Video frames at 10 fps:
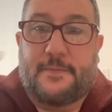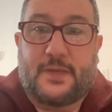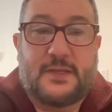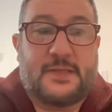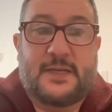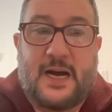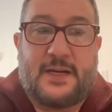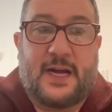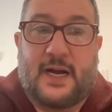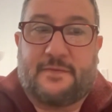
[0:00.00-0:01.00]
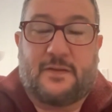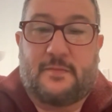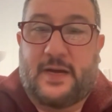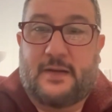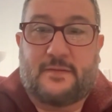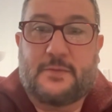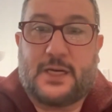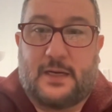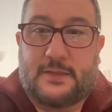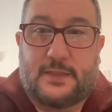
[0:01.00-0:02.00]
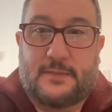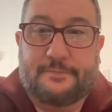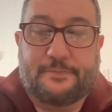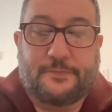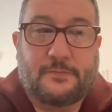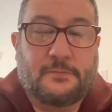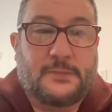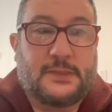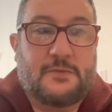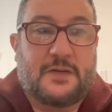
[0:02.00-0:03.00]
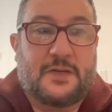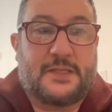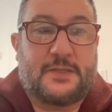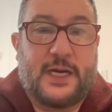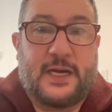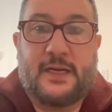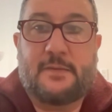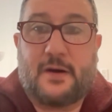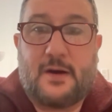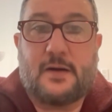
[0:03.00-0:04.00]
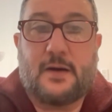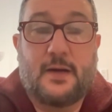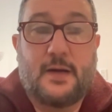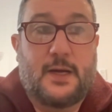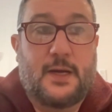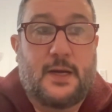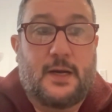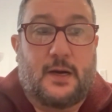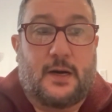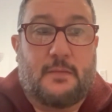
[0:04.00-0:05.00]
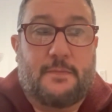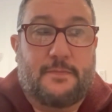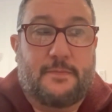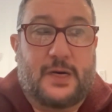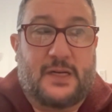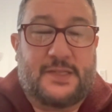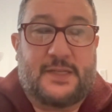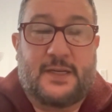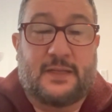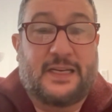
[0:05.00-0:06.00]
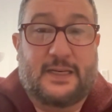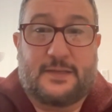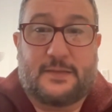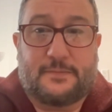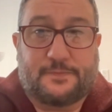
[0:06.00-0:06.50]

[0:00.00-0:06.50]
This is not an affluent man from childhood. Whereas Channing and Parker are Boston elite.